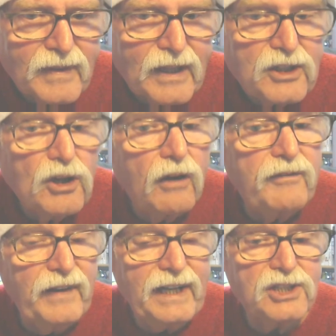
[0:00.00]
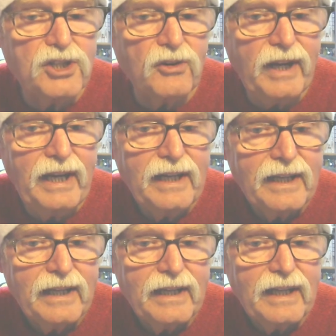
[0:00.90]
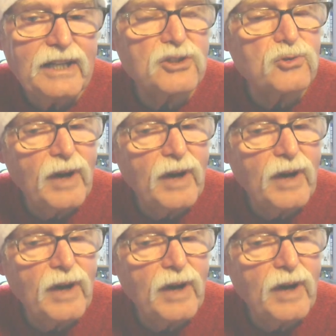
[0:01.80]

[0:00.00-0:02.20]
Your victory is